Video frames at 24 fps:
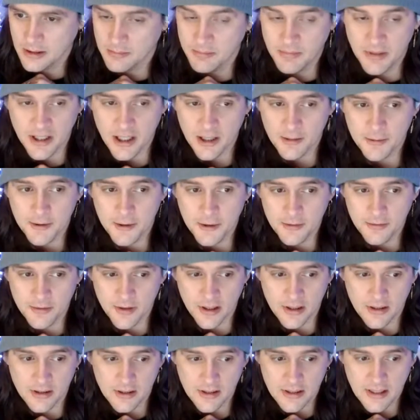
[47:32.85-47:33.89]
Big up
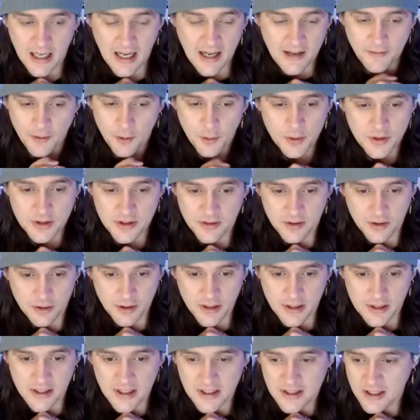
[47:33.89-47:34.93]
Kuva. I've always
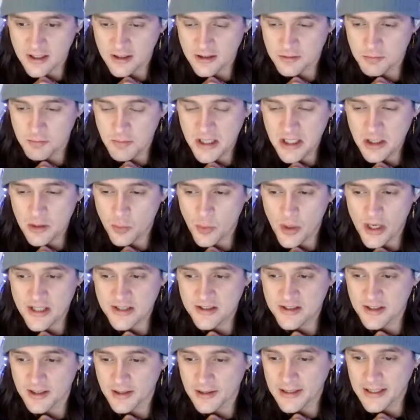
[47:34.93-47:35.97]
agreed that there's many
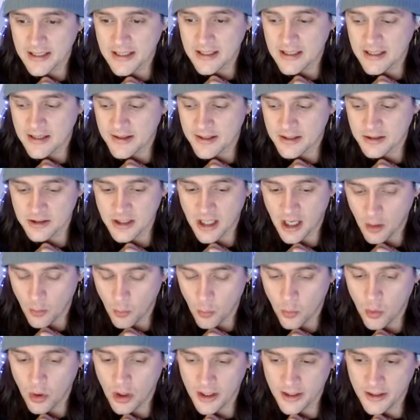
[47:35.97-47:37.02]
ways to lead, and there's not
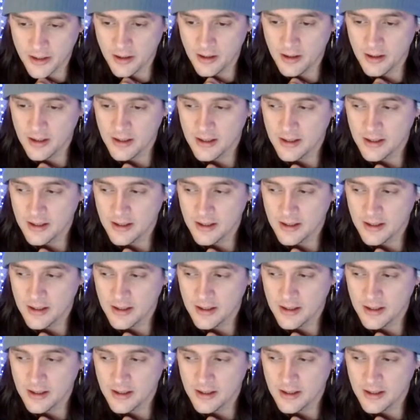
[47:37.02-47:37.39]
one